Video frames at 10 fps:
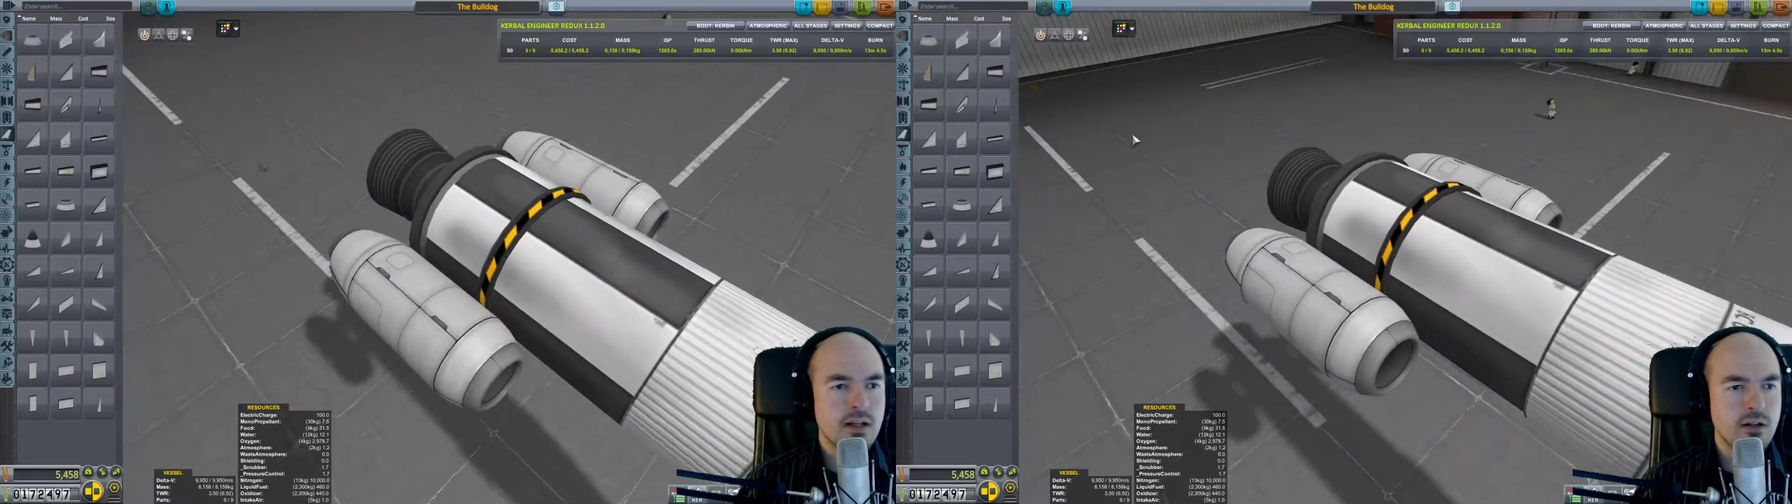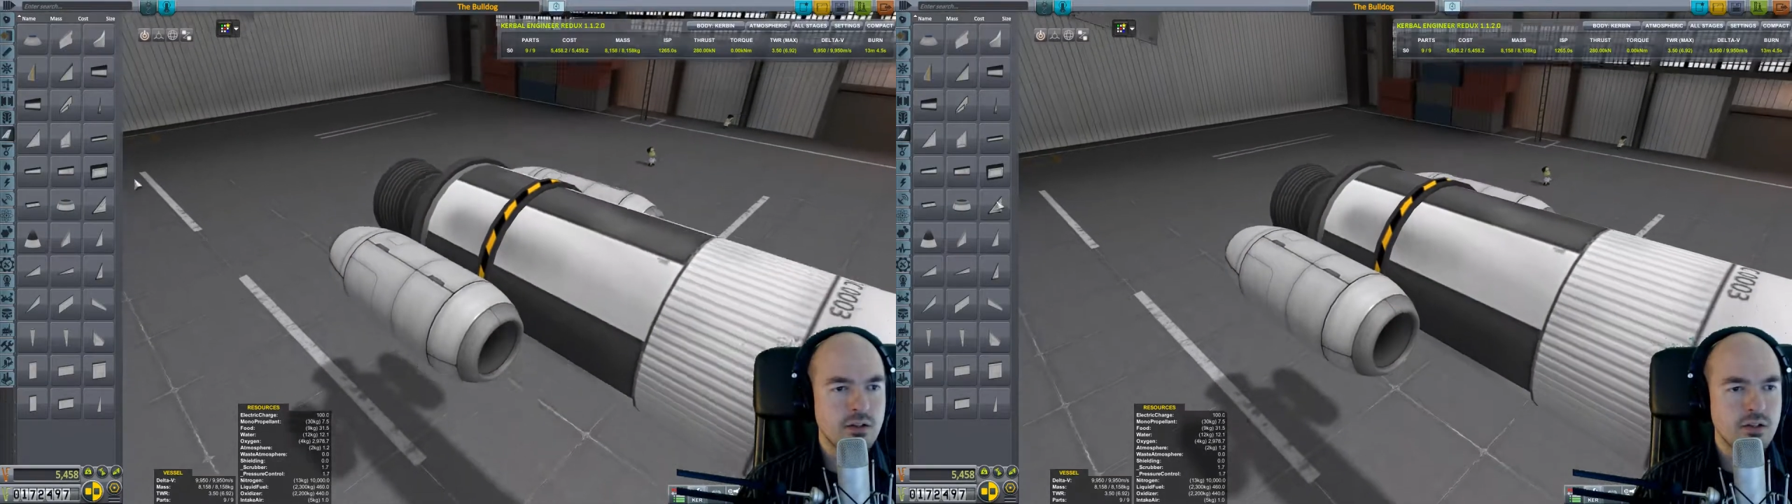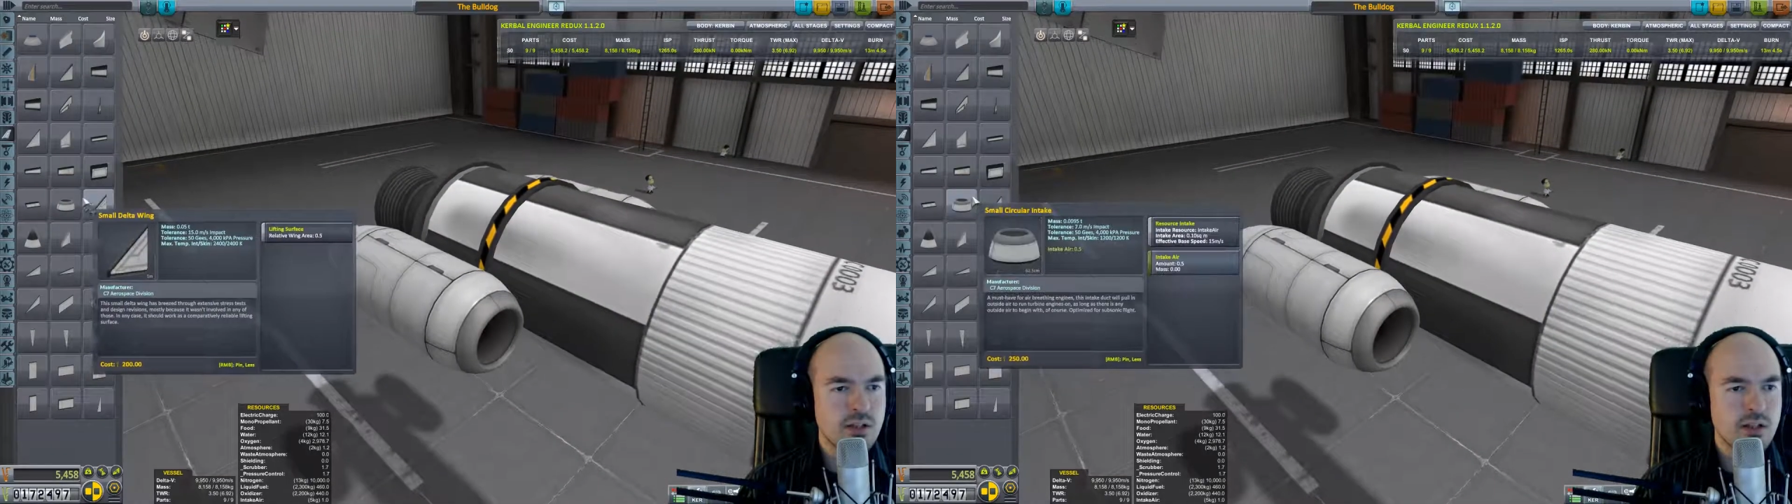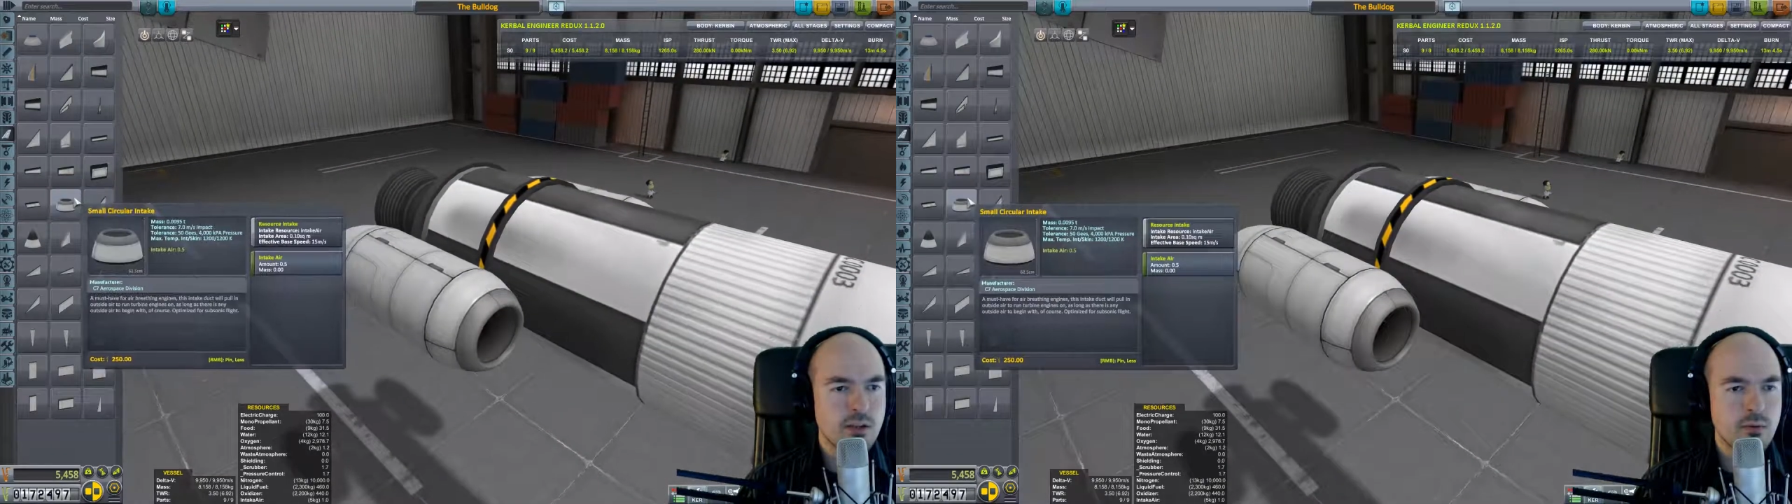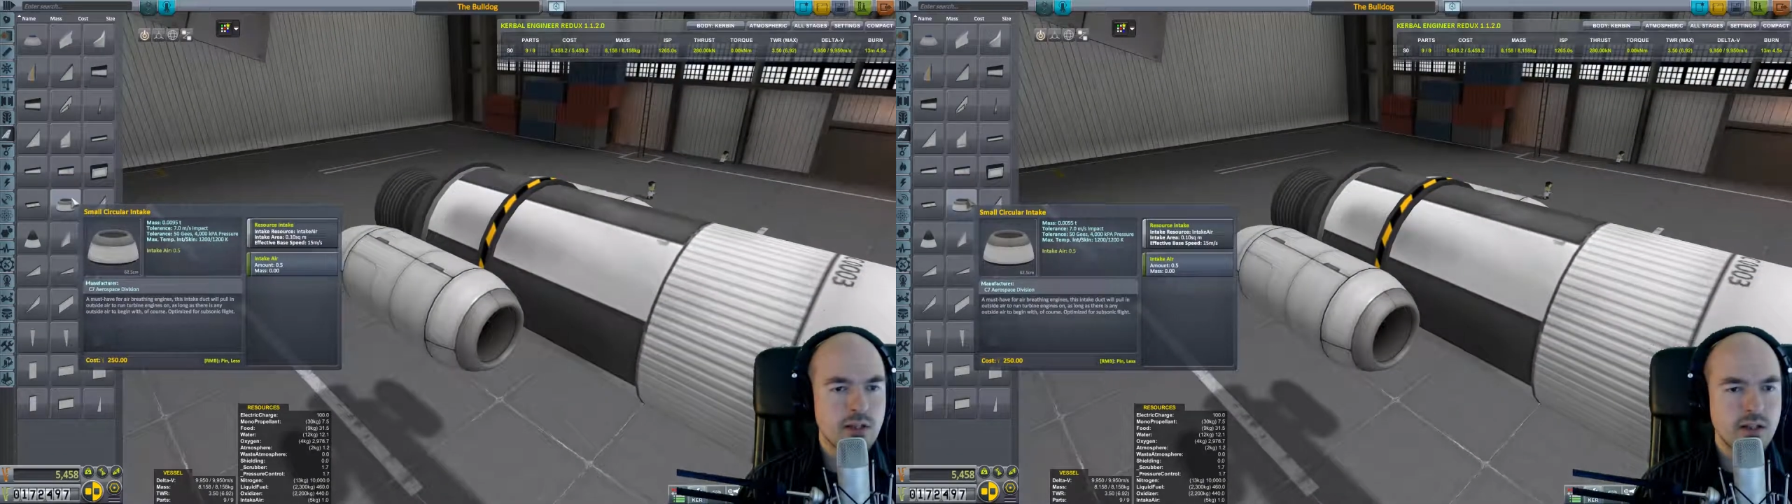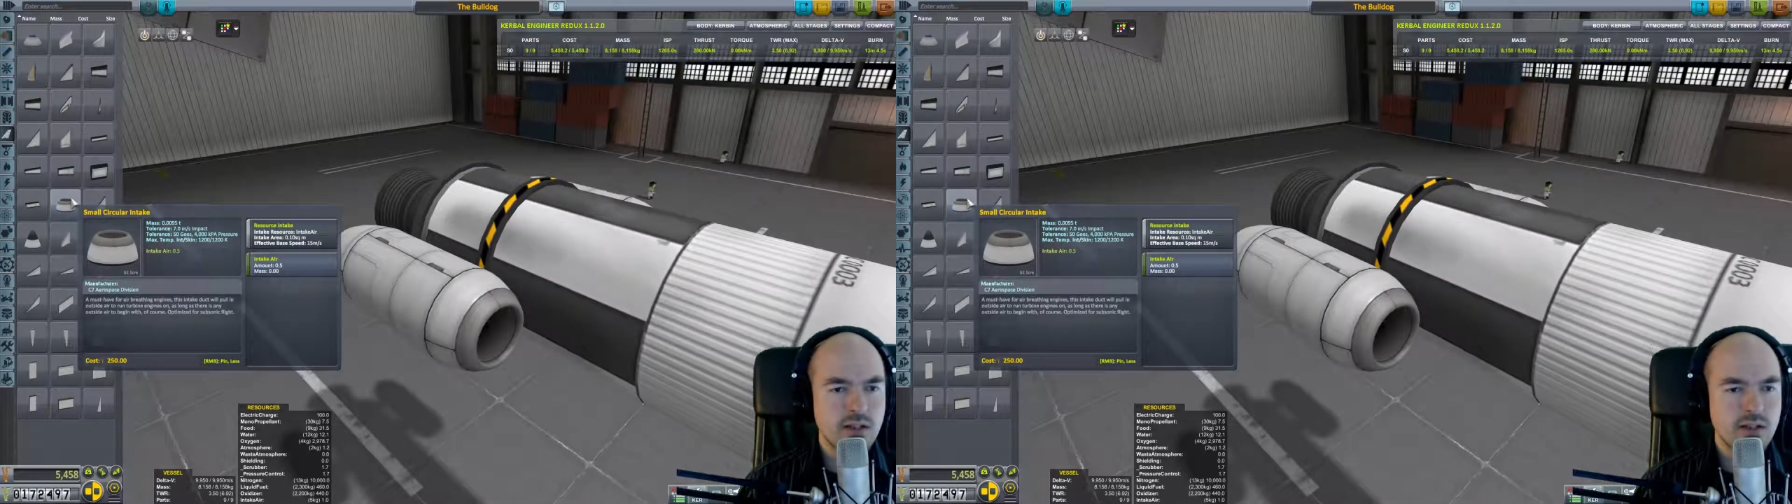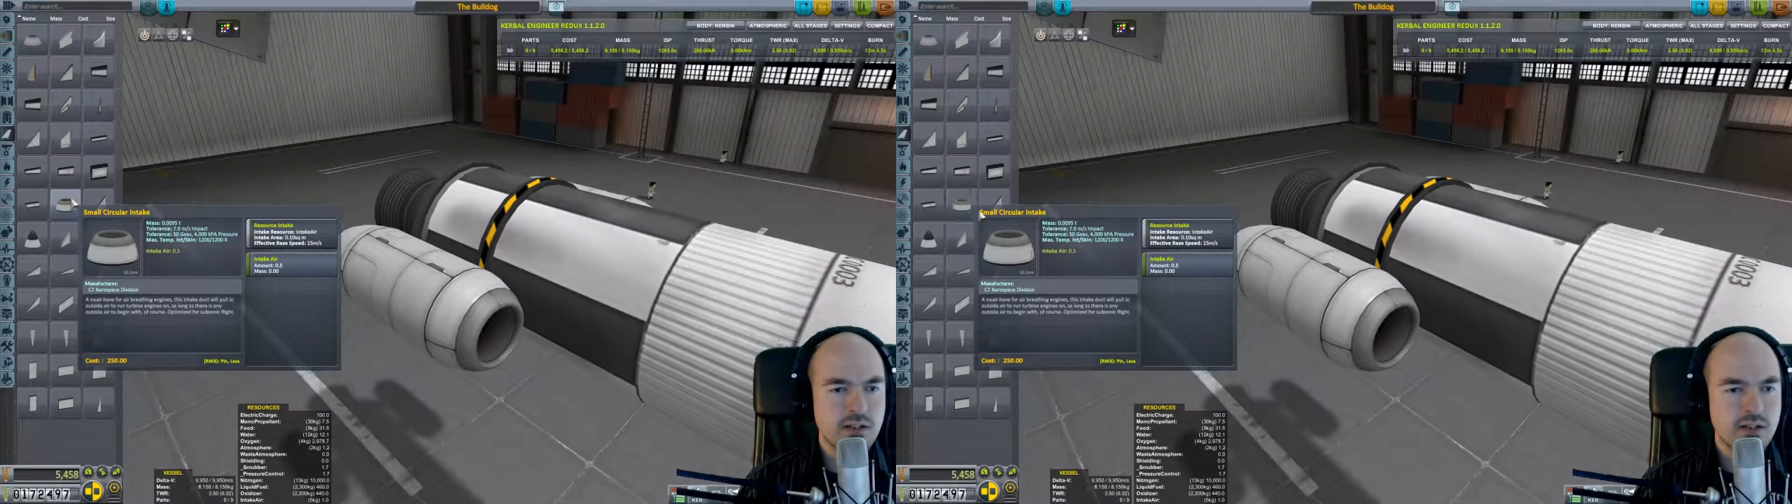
air intake that we need.